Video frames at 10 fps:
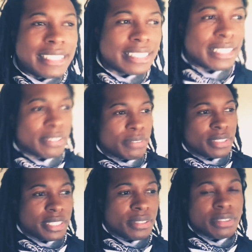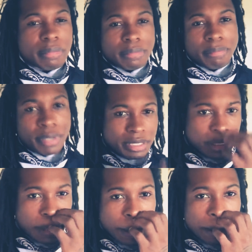they don't really know them
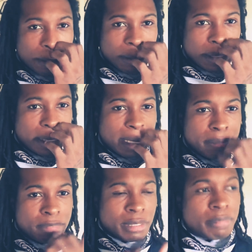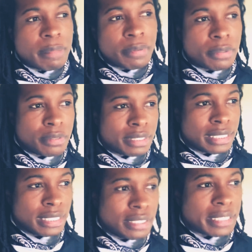personally. They don't know like that. Some people
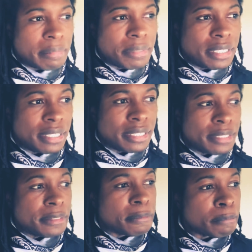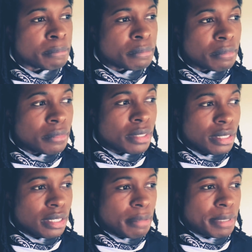can look at me and
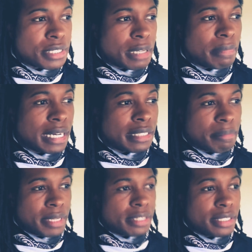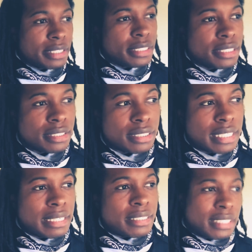based on my demeanor, you know,
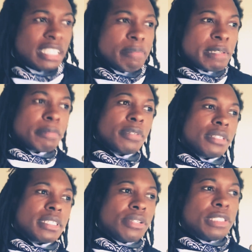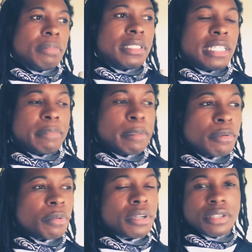a lot of people look up to me. A lot of people
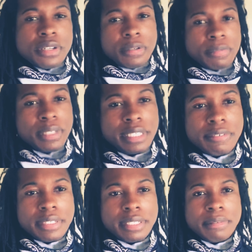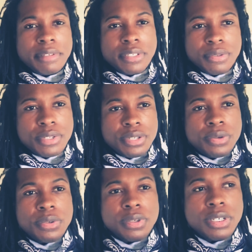want to talk to me. Even dudes
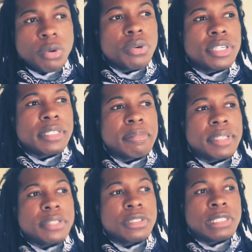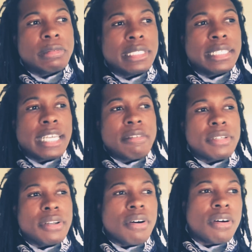who are older than me who seem like they have it
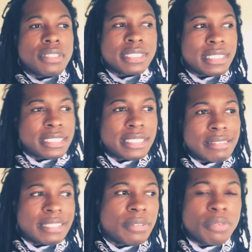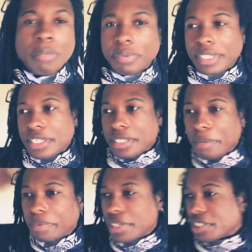all and who have their own place
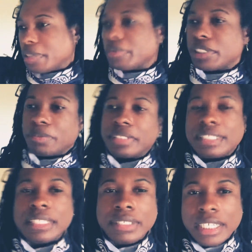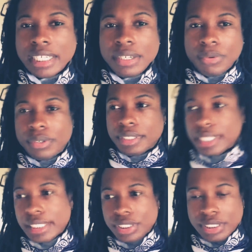up in their suburbs or whatnot want to
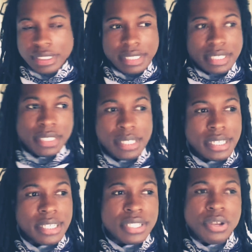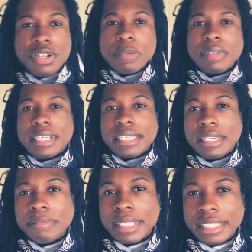like just talk to me like
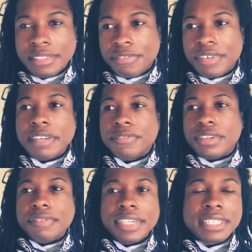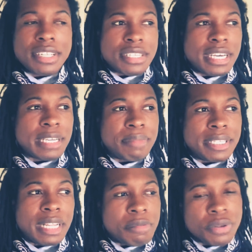I'm like their friend for a very long time, and
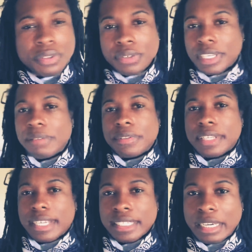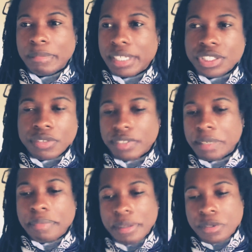I'm totally okay with that. I'm an
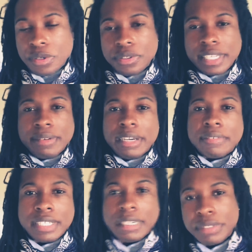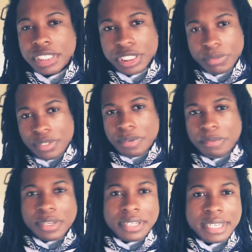introvert, but I'm totally okay with having a conversation with
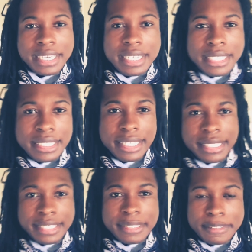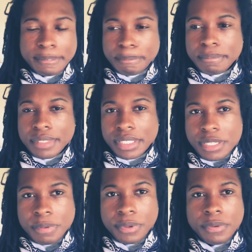somebody, and
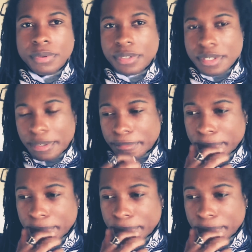it's pretty cool. So,